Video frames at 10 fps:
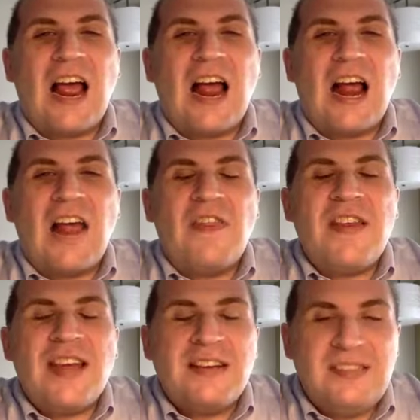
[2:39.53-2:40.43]
The
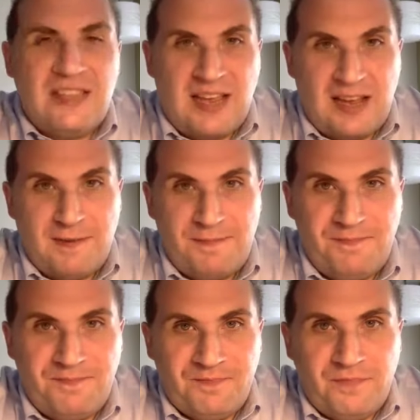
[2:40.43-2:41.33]
next thing
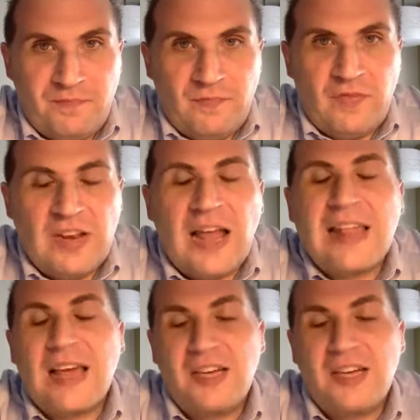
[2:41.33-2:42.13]
that I like